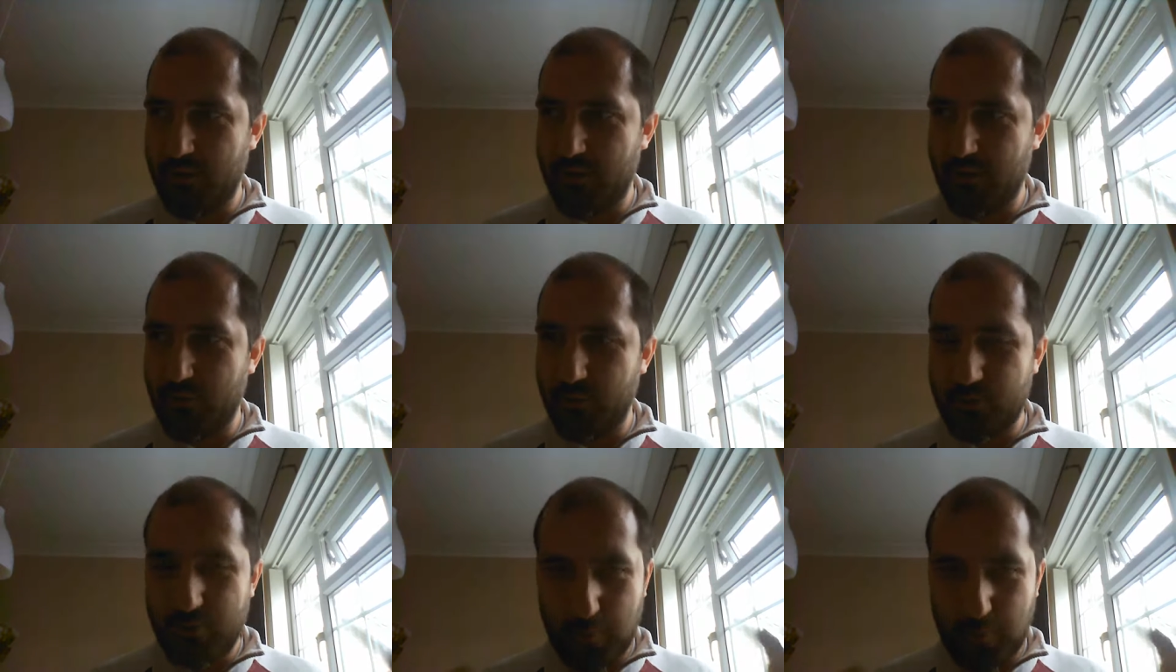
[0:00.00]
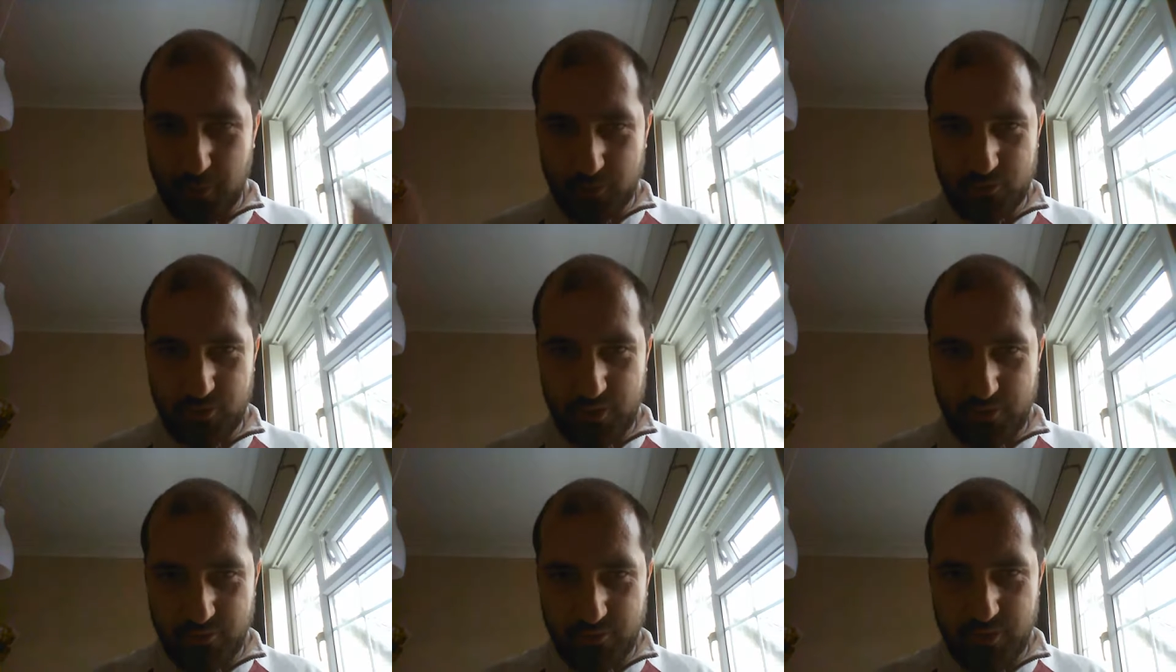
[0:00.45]
all the
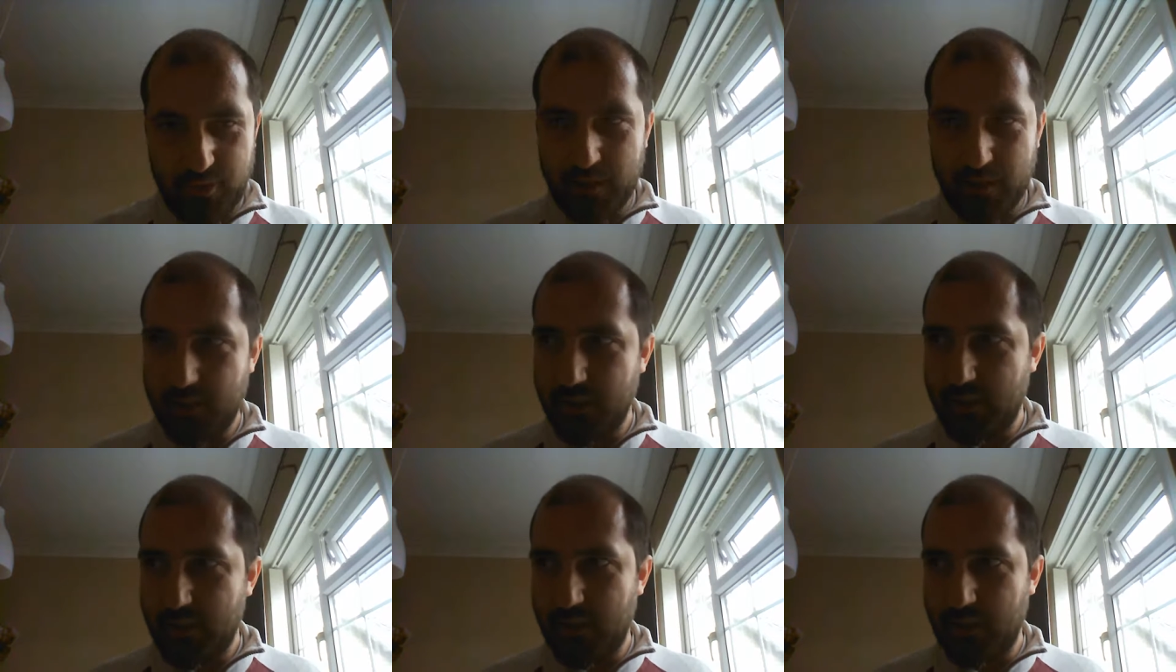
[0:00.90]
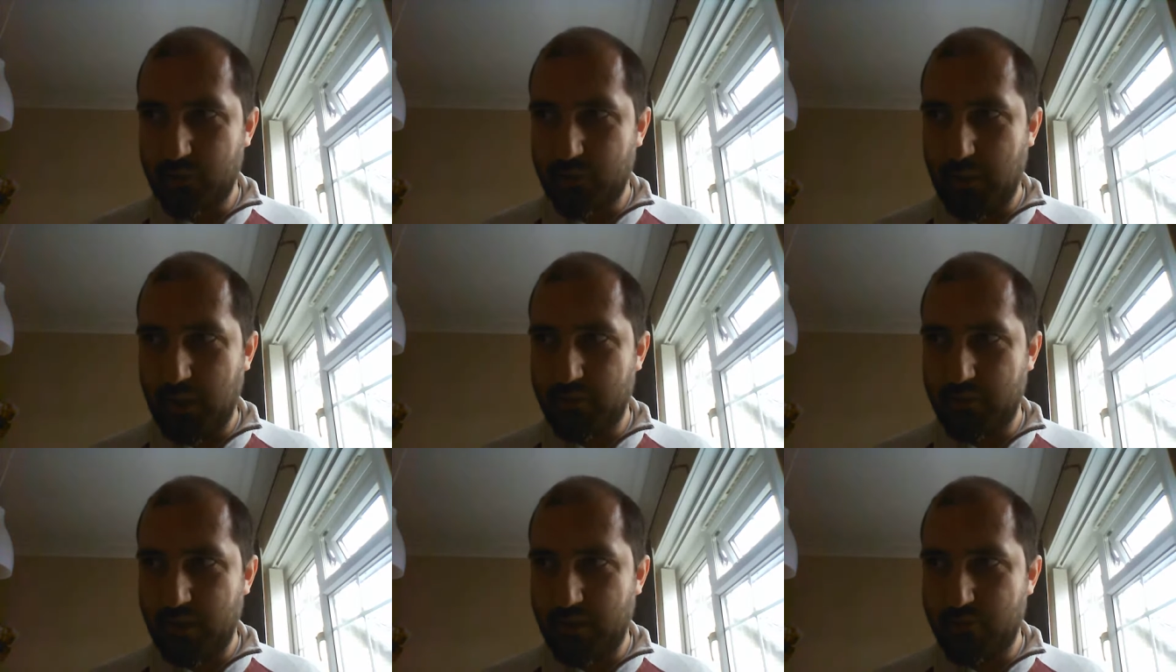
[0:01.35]
positive
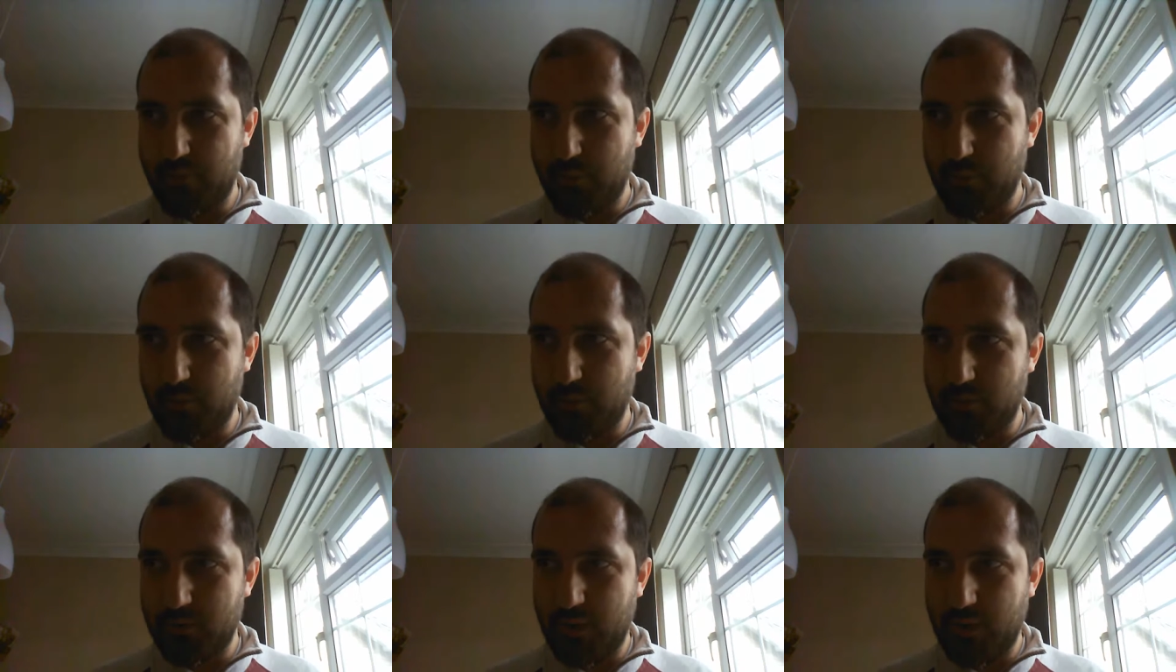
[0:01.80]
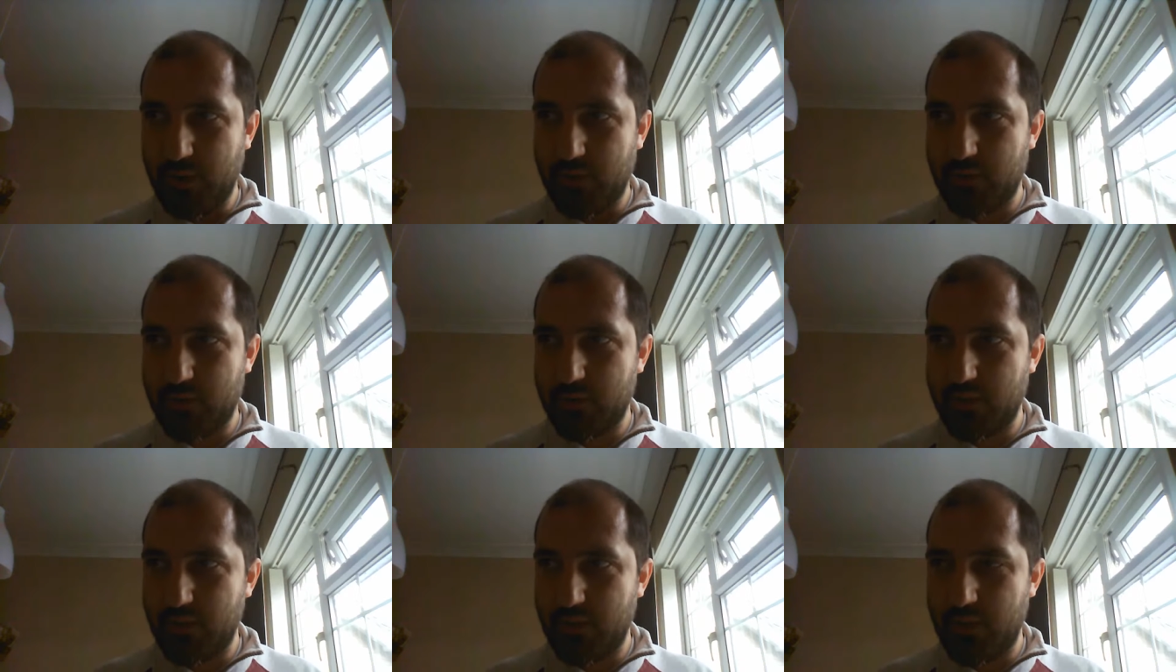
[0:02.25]
things about Italian football,
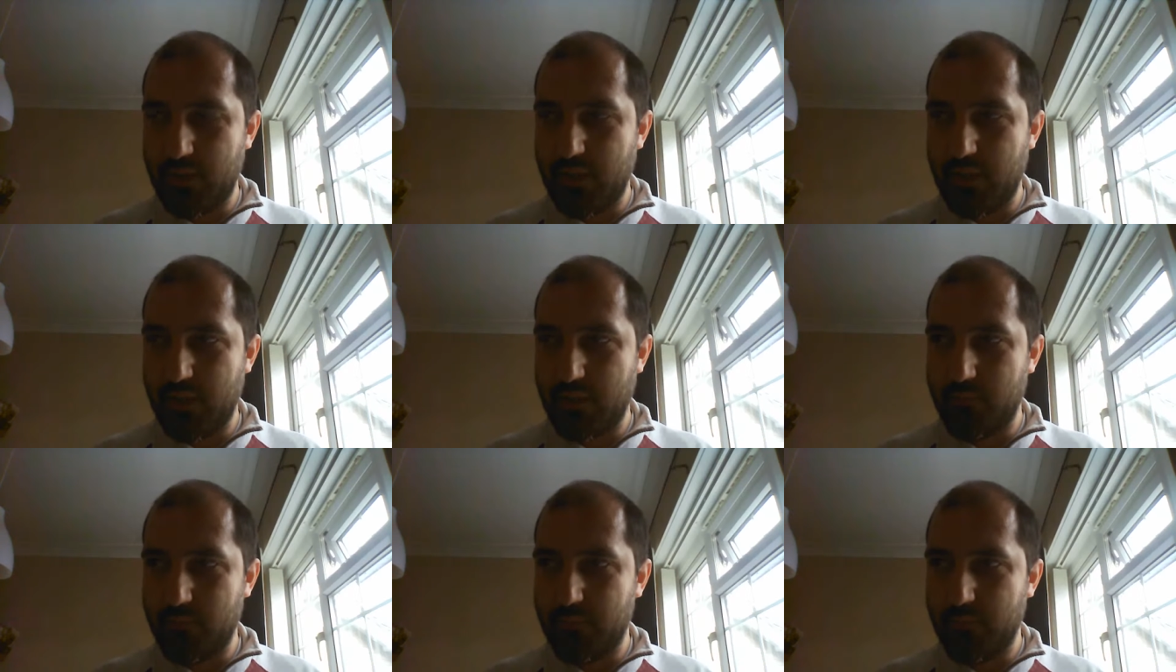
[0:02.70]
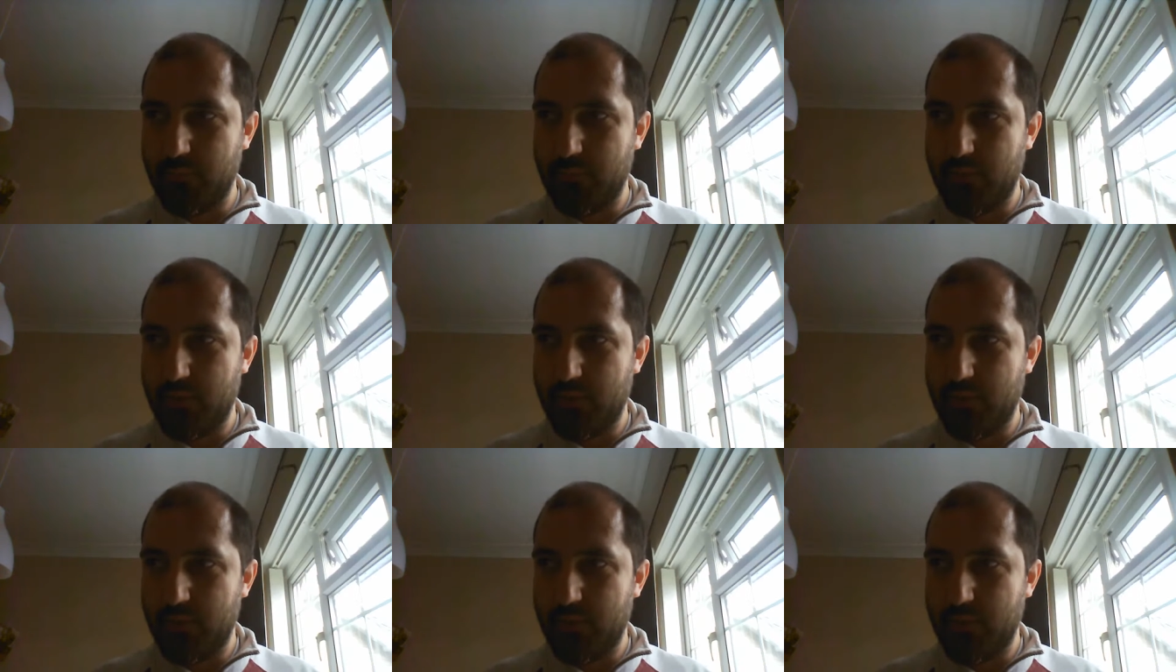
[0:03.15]
like the